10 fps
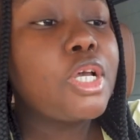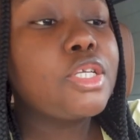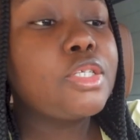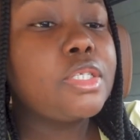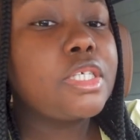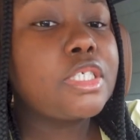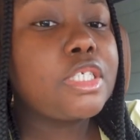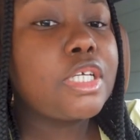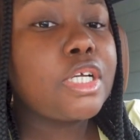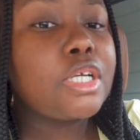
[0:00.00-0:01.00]
So this
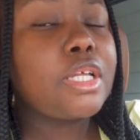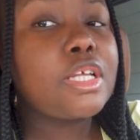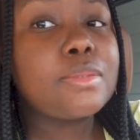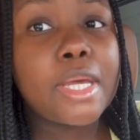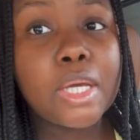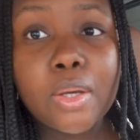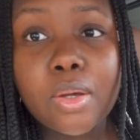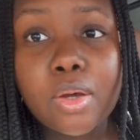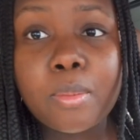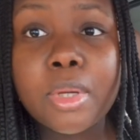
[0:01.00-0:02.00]
year, that's my
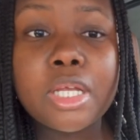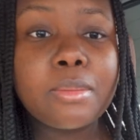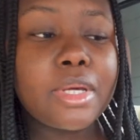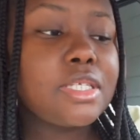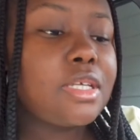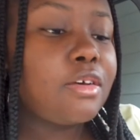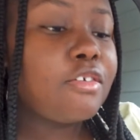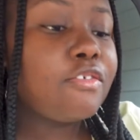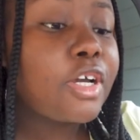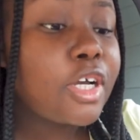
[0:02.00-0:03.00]
goal, putting
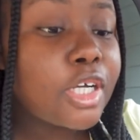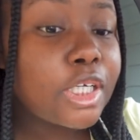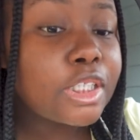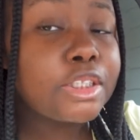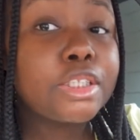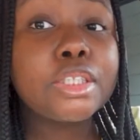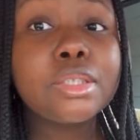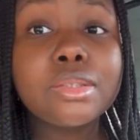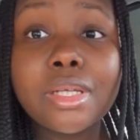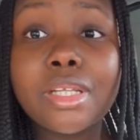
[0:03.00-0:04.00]
myself first. You
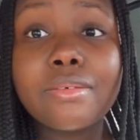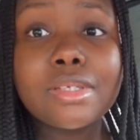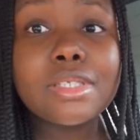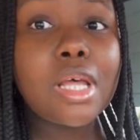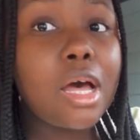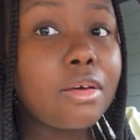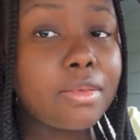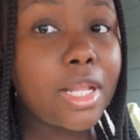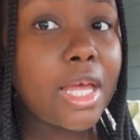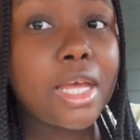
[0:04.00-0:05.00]
girls trying to live a soft
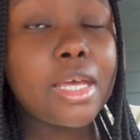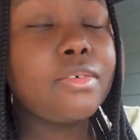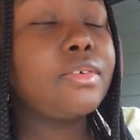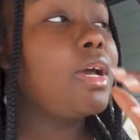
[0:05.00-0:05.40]
life,